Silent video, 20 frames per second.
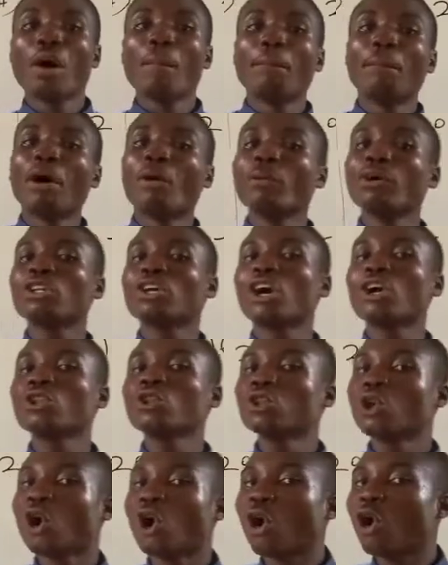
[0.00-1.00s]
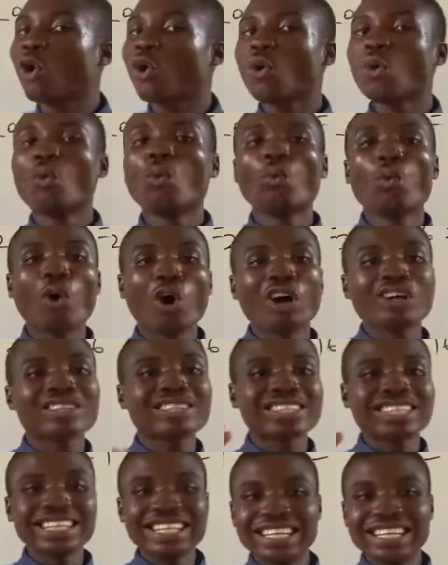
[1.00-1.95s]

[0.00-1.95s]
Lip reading: but we don't know what